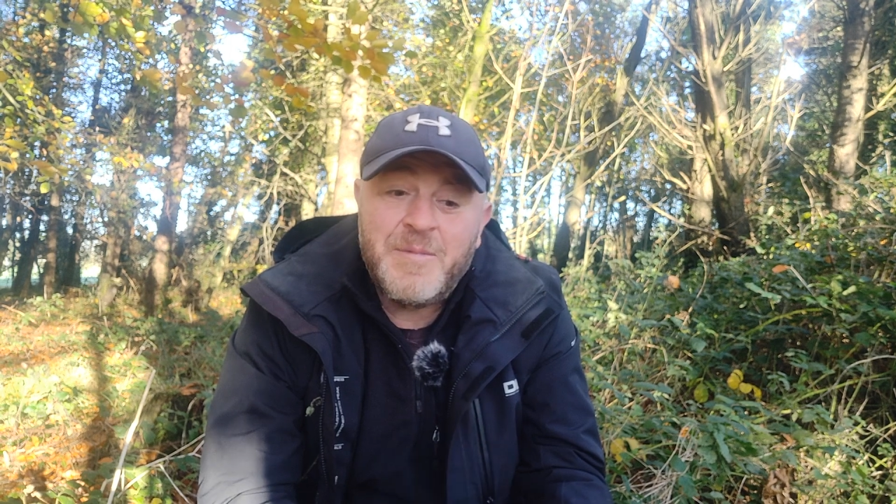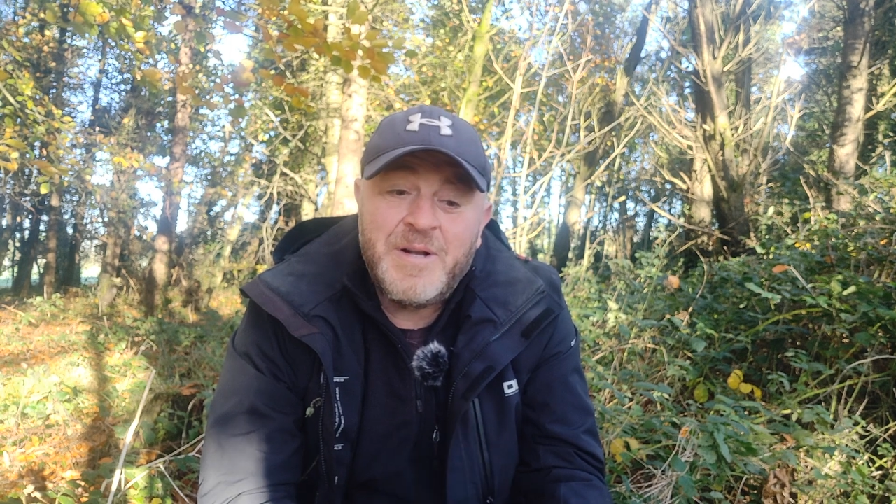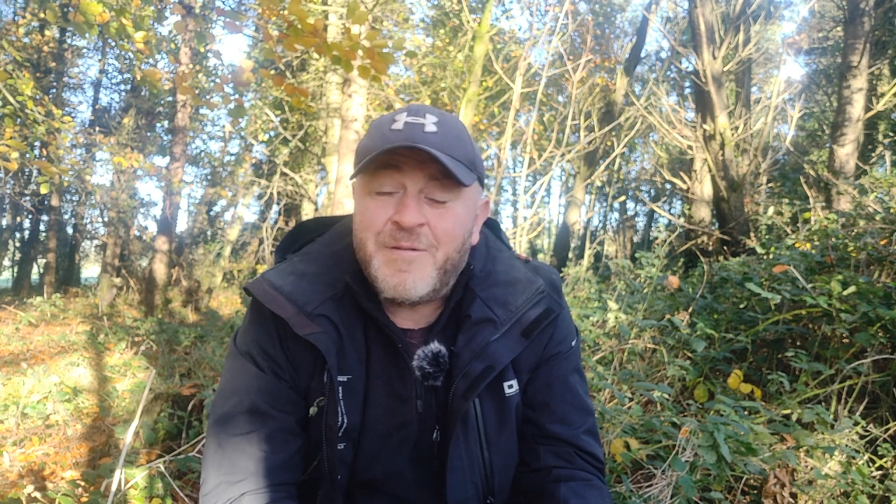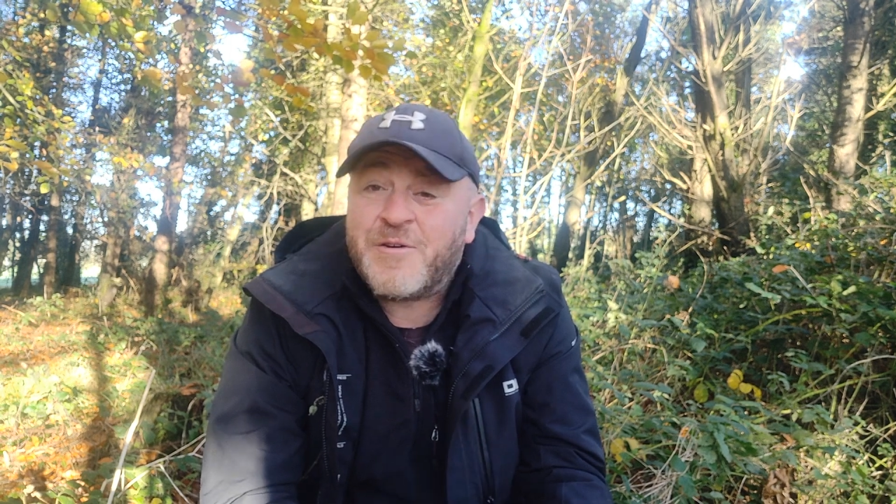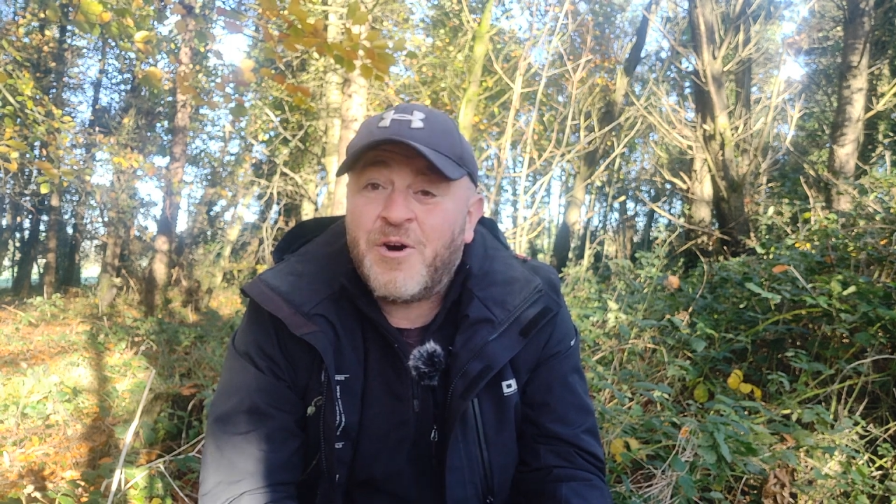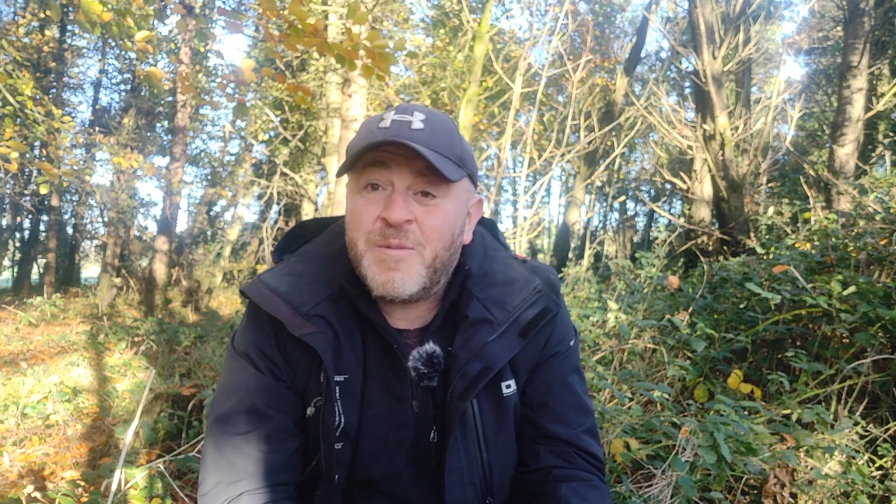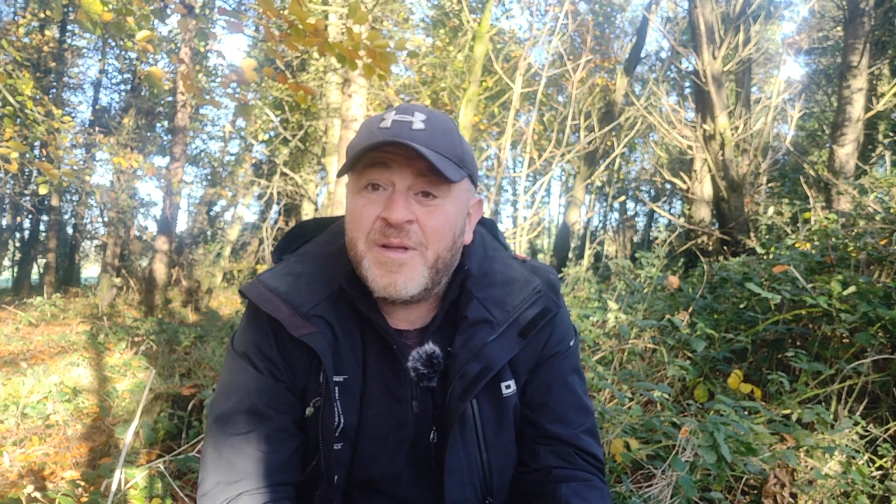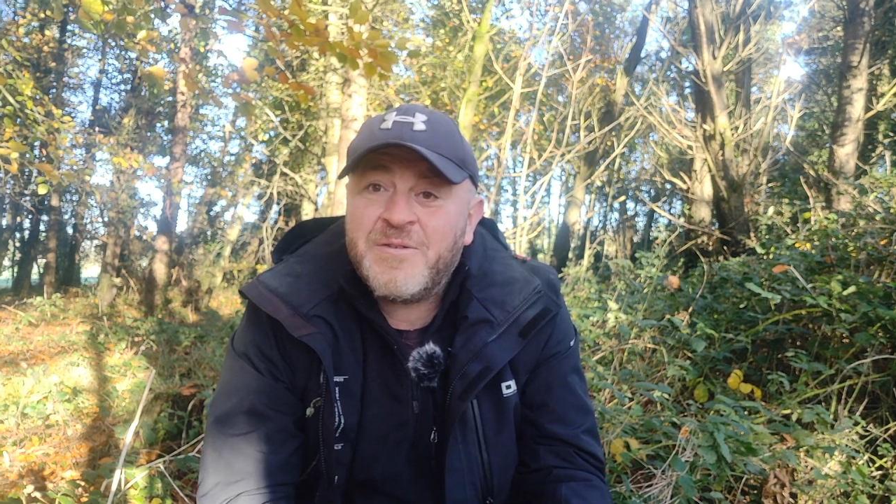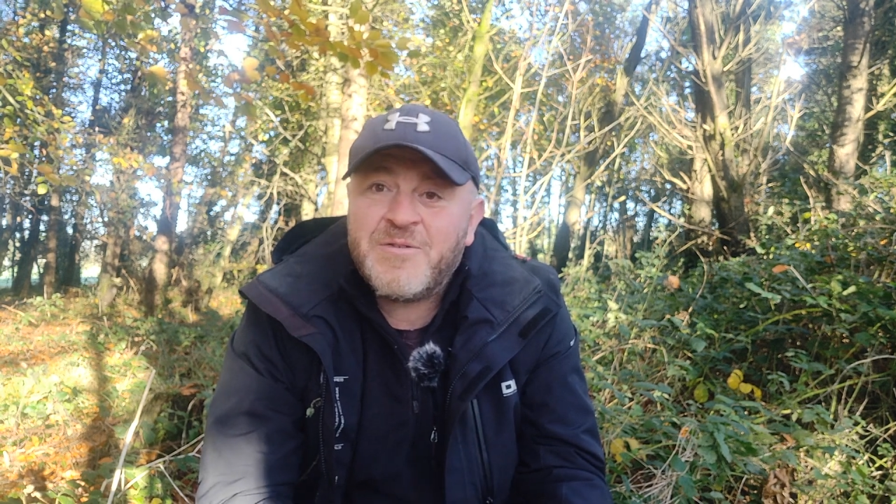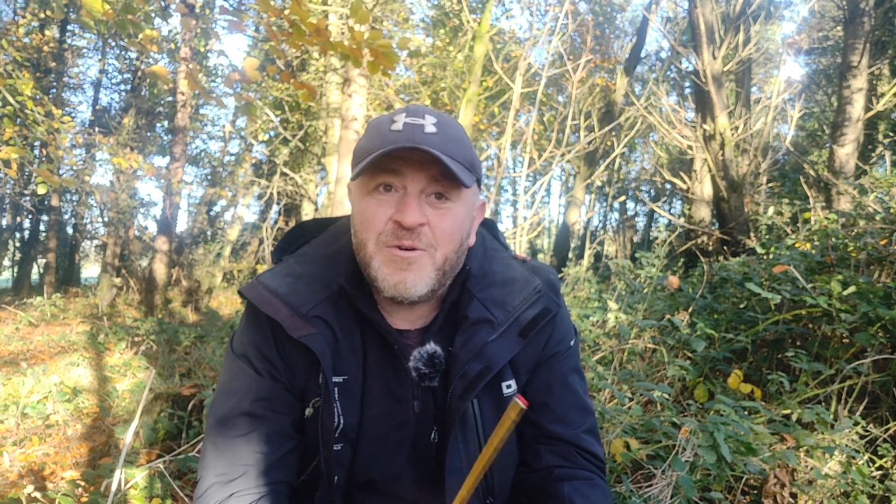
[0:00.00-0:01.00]
leave a
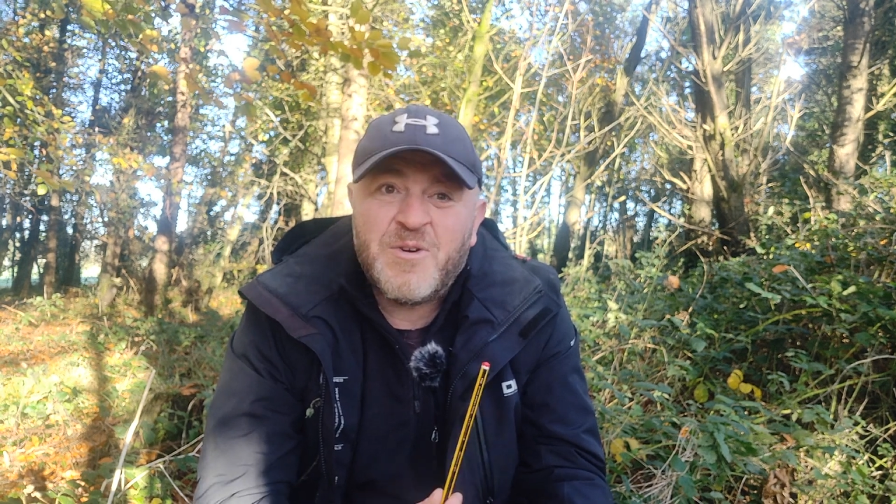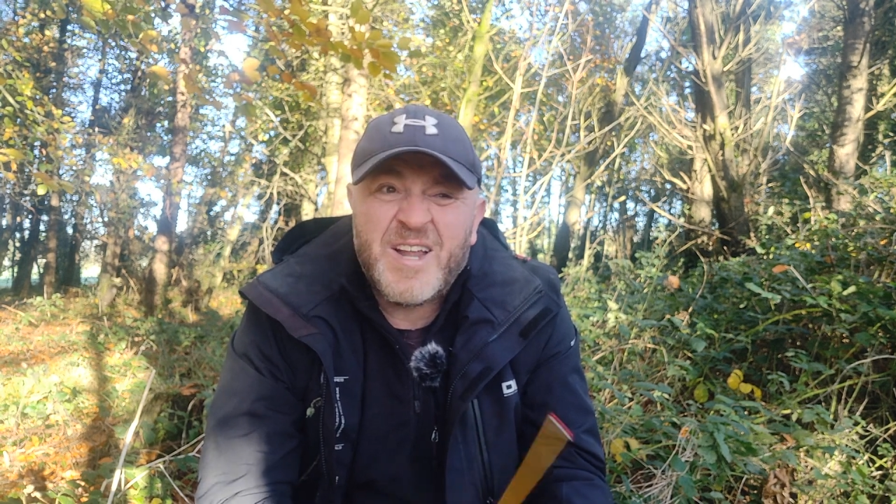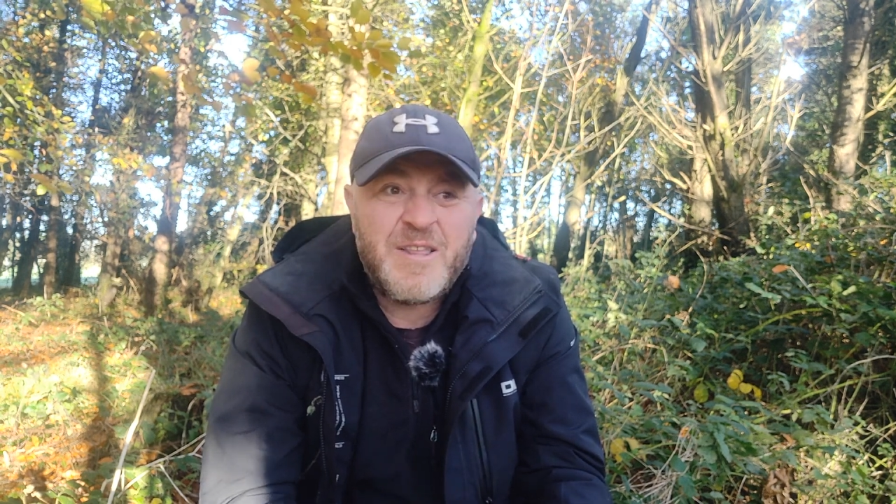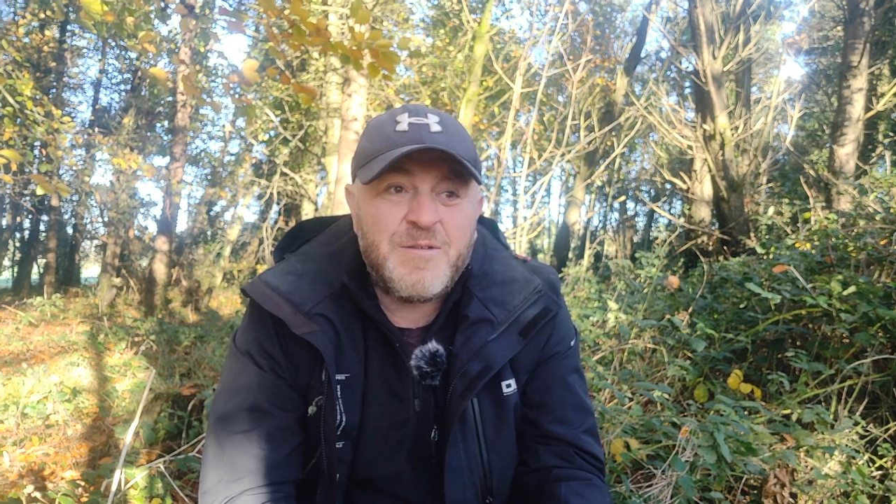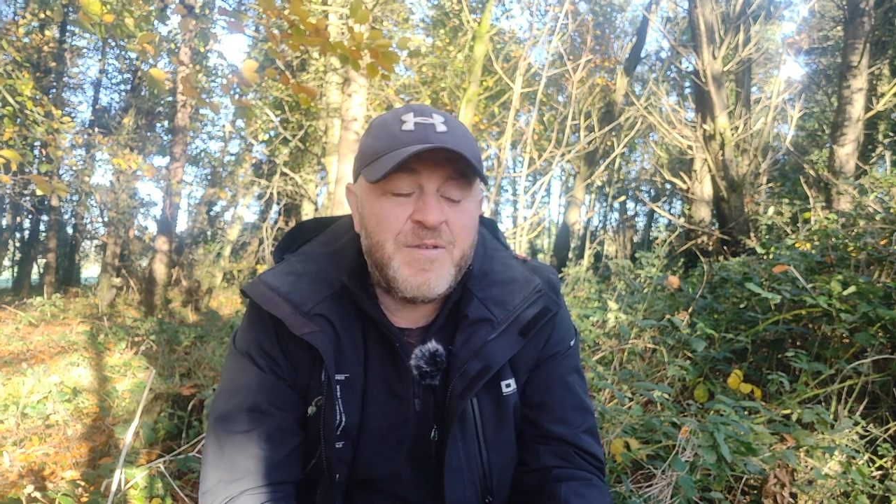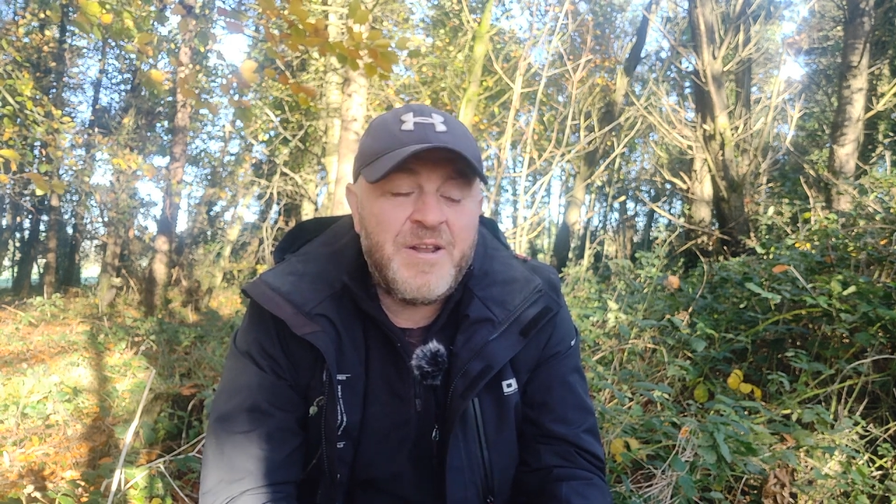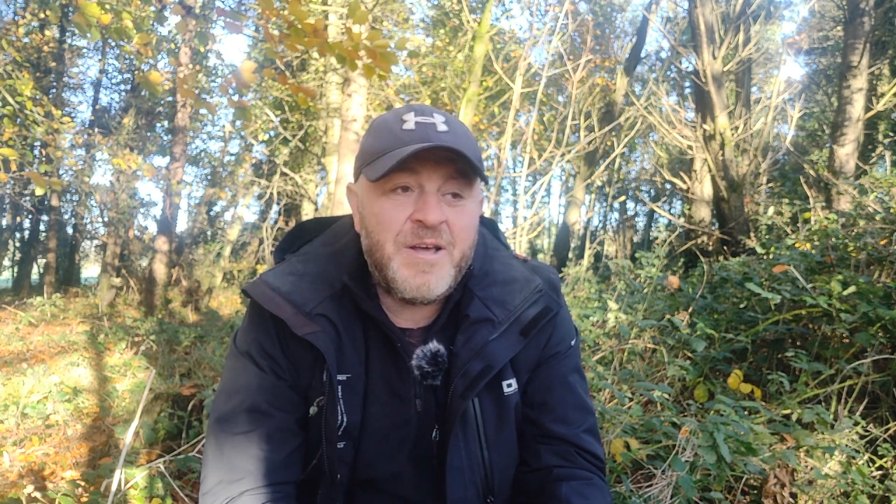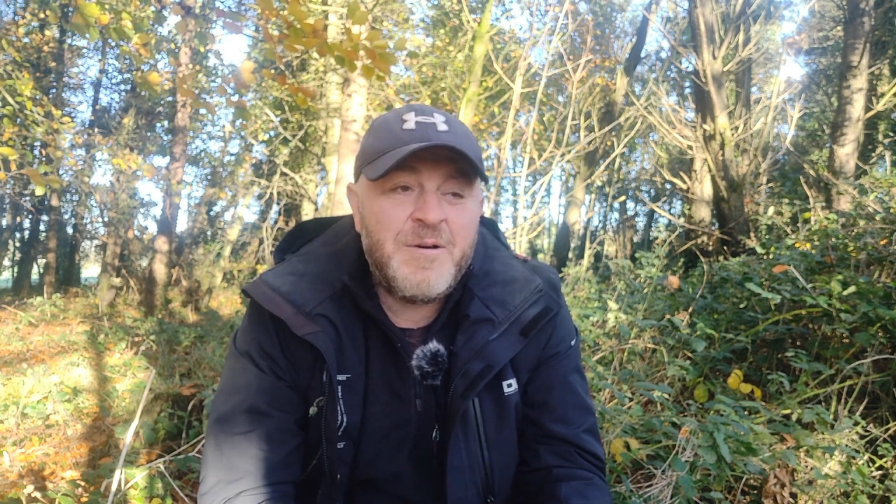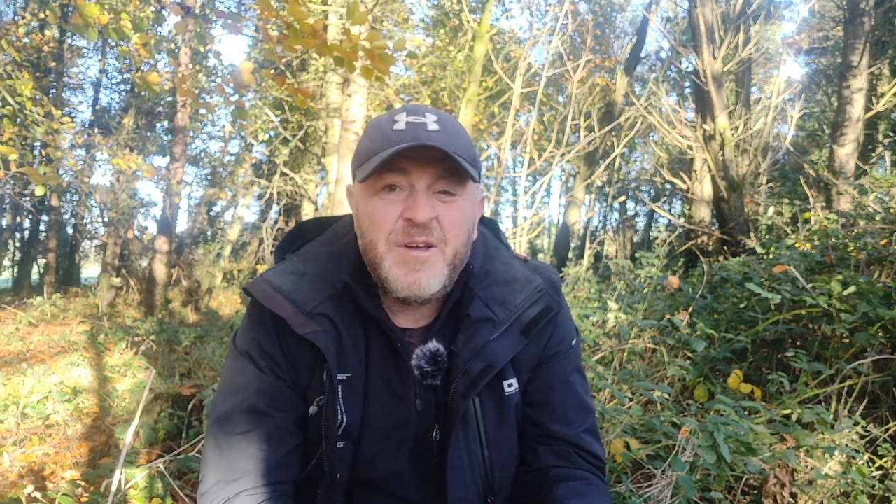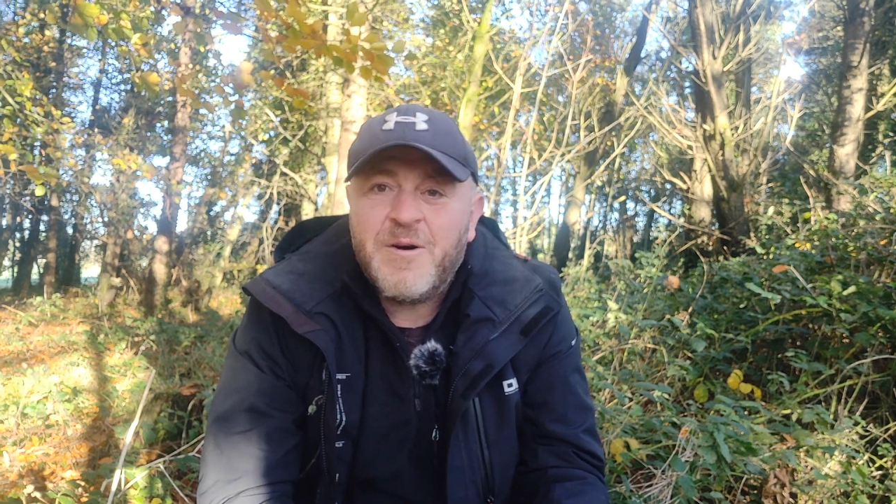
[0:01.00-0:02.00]
comment or like the video,